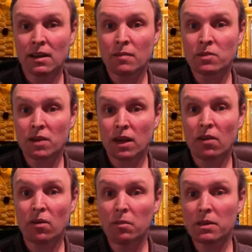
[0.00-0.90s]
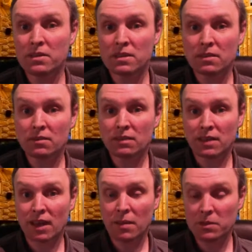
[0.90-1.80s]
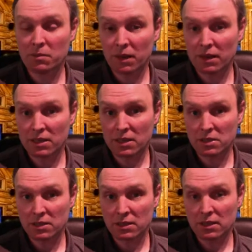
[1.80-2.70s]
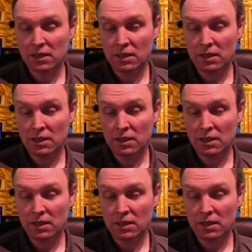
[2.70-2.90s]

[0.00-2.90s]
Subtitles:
try a whole bunch of different types of meditation.